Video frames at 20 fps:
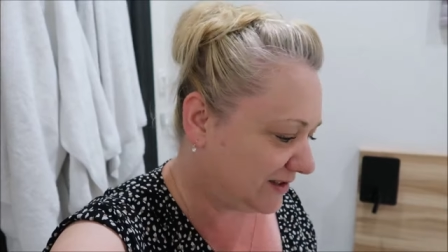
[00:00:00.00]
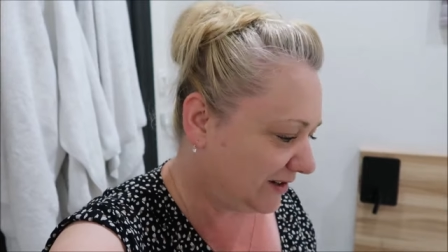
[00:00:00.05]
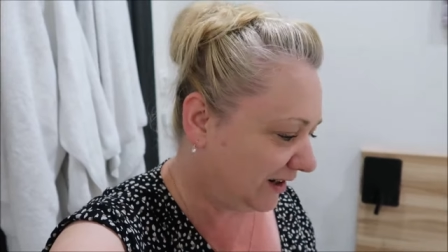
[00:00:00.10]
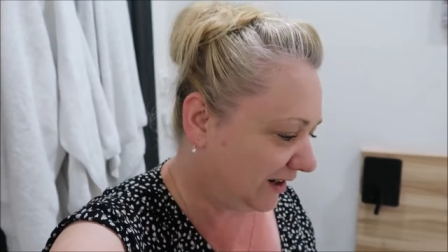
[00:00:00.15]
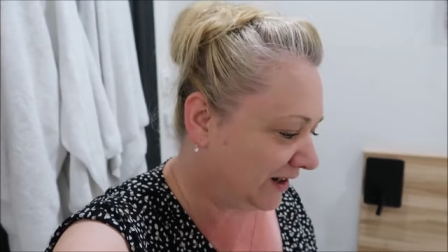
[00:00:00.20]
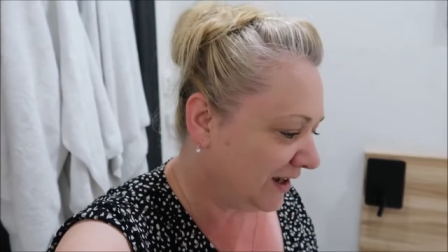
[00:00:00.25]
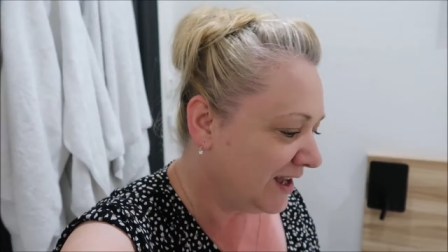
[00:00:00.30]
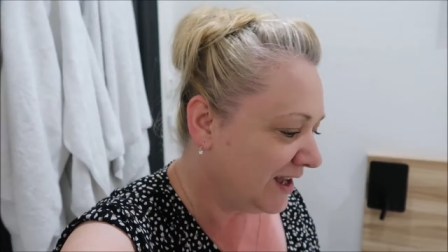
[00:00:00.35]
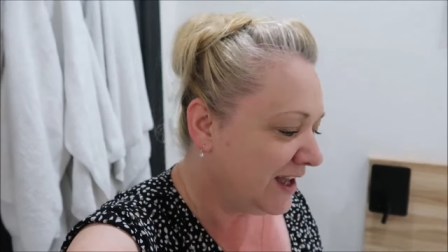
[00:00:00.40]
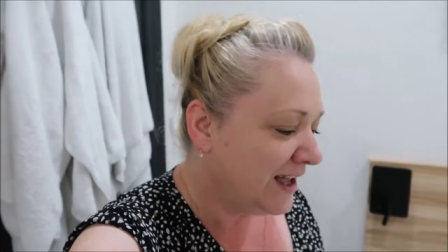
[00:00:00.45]

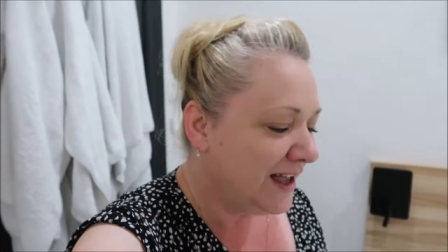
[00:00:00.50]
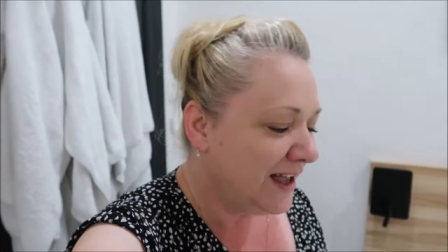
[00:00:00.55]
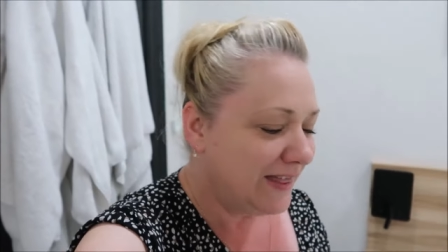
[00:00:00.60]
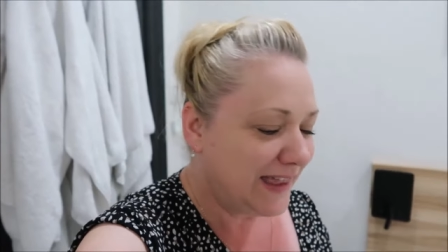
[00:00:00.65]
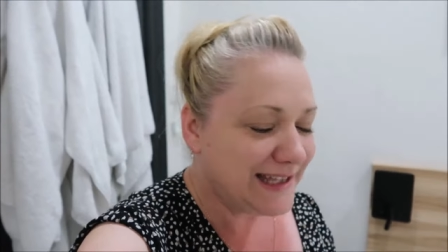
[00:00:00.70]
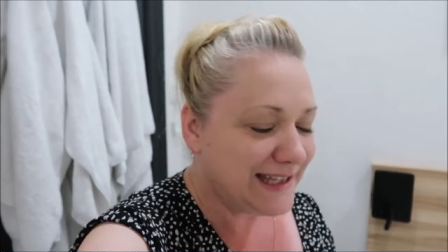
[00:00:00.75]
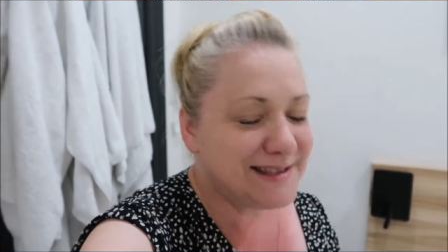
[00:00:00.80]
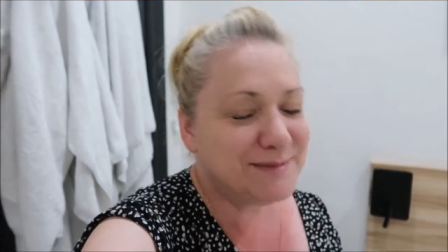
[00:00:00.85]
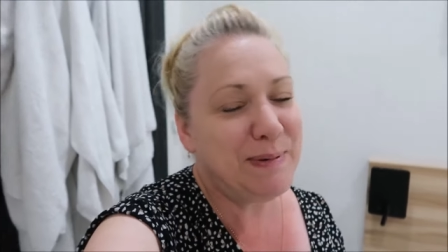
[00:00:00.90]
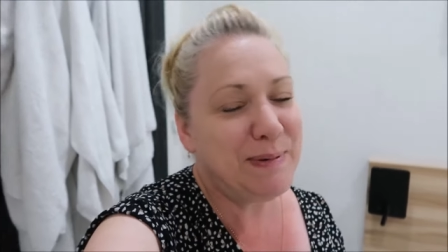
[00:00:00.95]
So
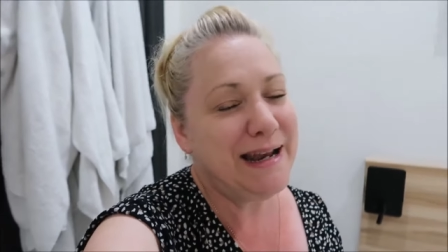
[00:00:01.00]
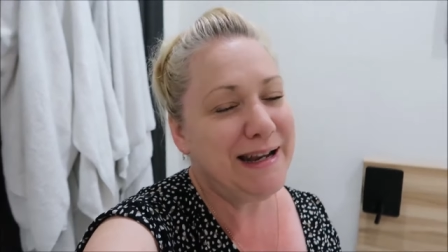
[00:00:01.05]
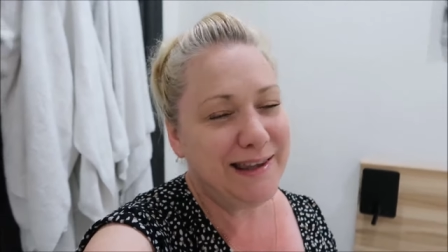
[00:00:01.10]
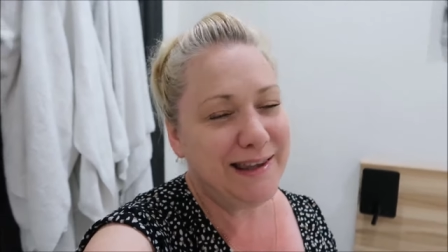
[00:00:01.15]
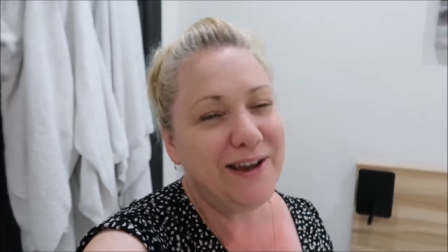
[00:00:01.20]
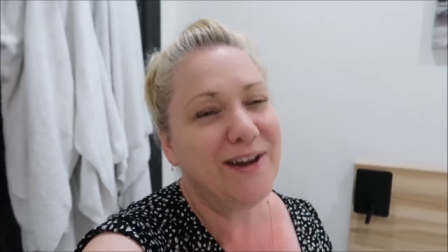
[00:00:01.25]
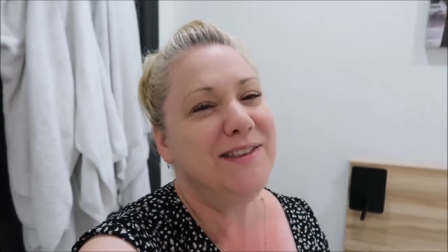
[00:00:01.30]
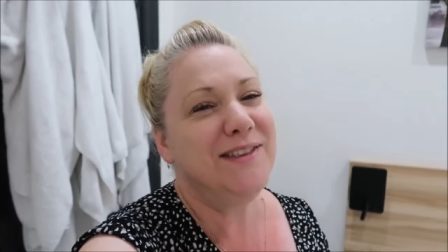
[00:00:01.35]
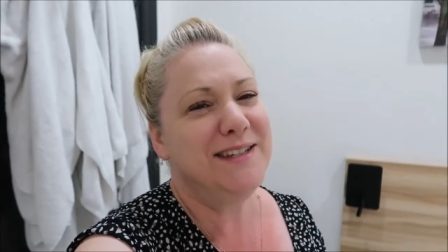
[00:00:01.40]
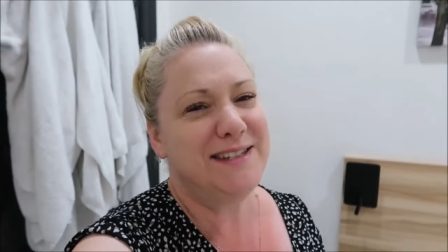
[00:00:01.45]
that's been
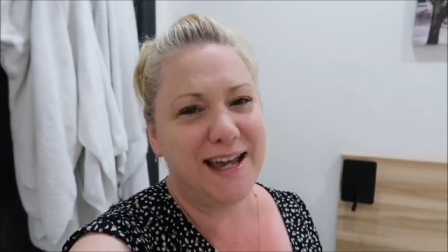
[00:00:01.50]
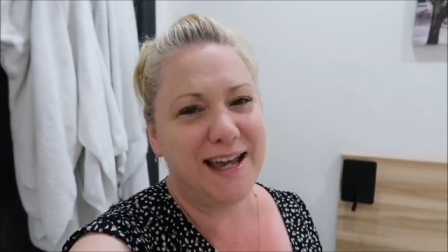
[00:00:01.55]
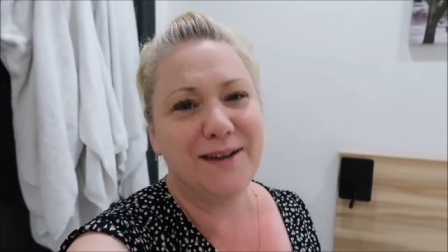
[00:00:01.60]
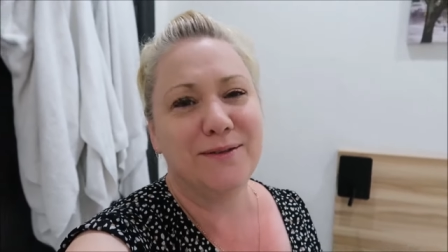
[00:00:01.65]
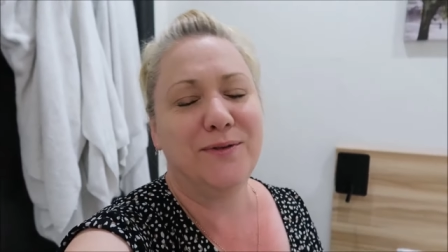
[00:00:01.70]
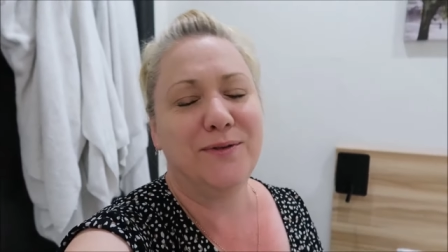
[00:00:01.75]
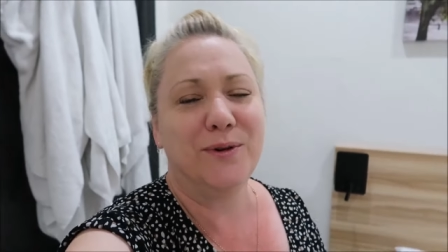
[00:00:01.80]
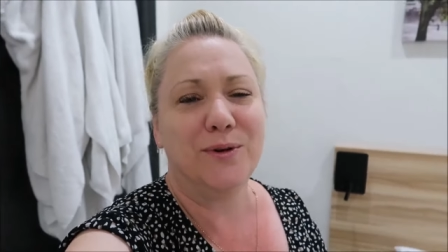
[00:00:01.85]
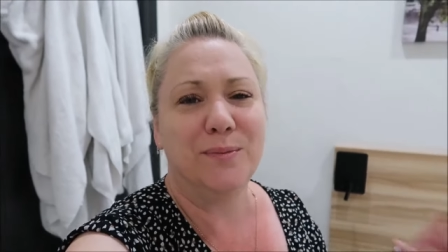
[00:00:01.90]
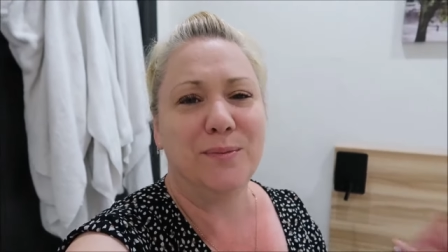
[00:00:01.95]
the only
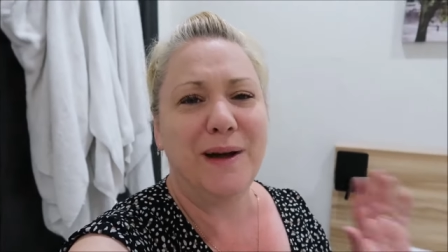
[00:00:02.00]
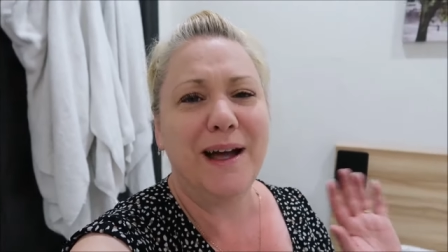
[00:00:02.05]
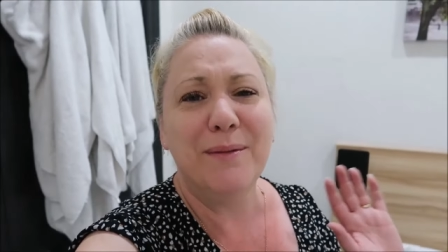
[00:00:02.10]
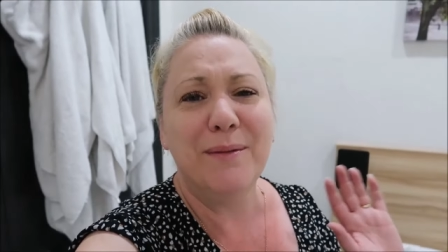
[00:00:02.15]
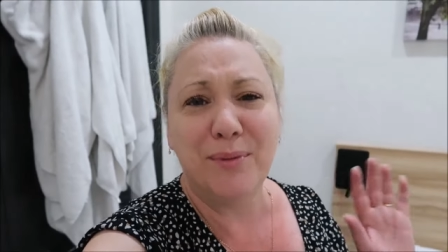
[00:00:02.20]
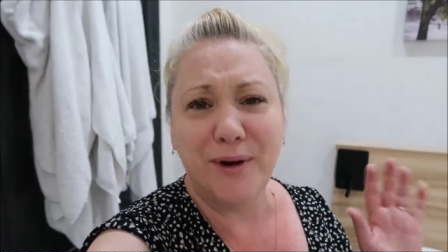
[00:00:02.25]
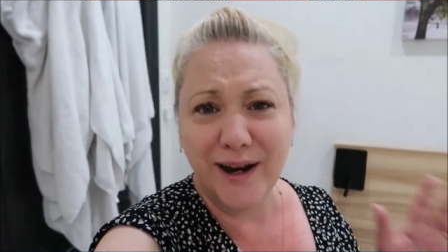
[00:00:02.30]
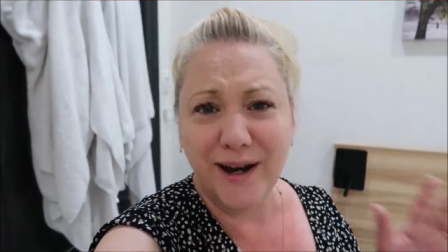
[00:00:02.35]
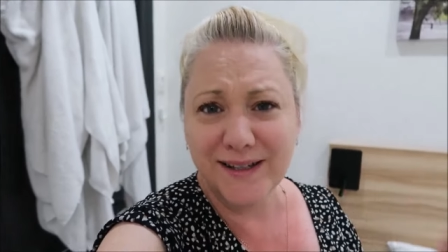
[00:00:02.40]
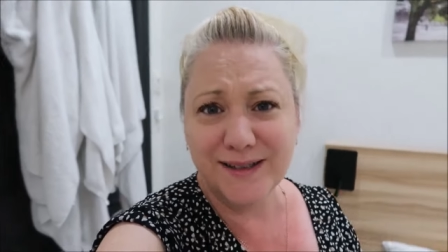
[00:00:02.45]
downfall, but
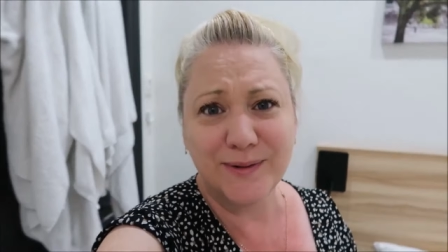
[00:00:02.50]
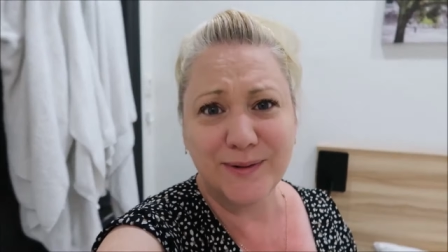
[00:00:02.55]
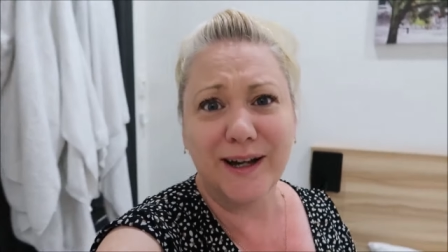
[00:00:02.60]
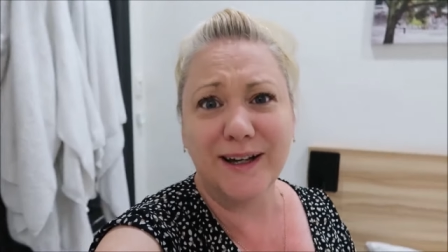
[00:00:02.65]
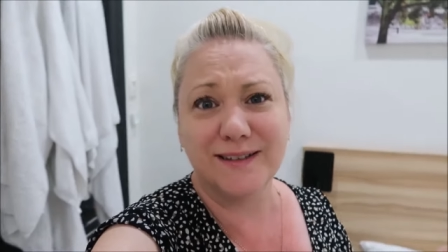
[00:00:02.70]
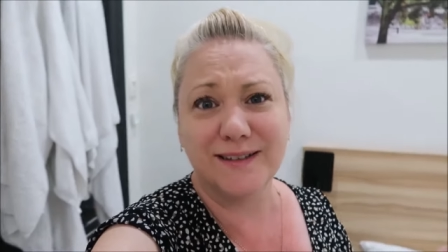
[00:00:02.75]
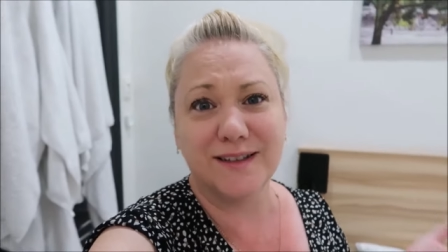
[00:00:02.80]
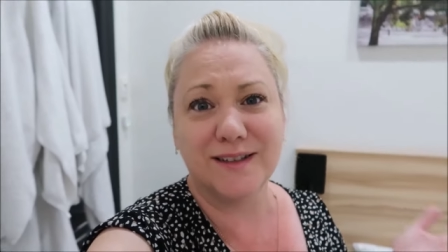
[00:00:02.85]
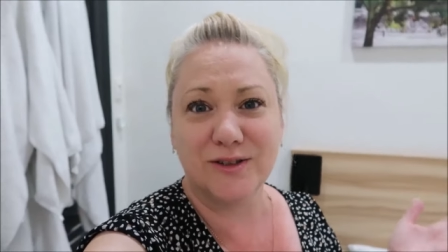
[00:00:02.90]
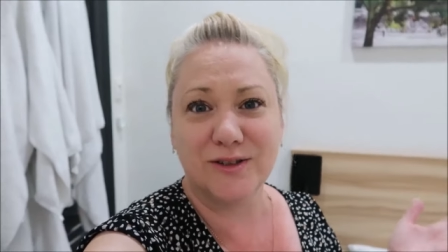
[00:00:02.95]
price
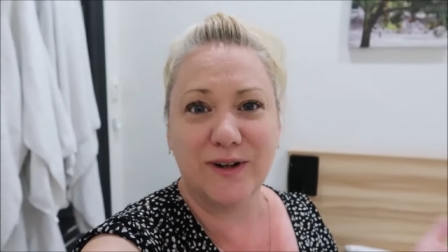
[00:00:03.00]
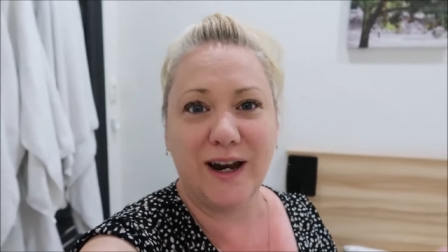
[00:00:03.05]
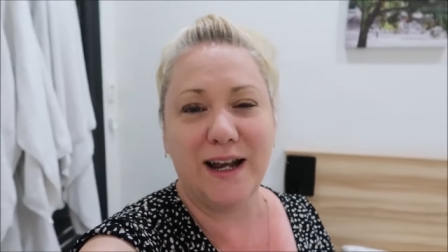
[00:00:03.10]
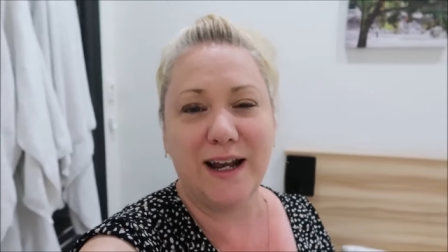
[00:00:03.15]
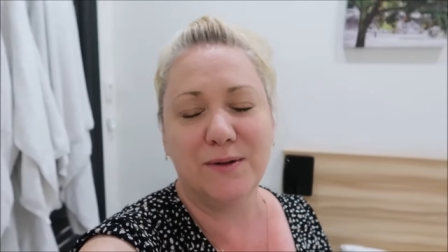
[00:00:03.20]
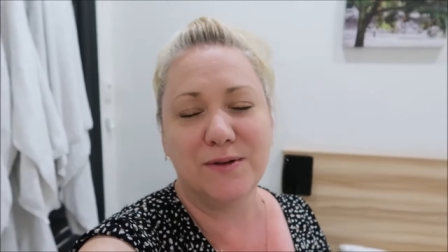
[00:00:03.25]
wise, it's great.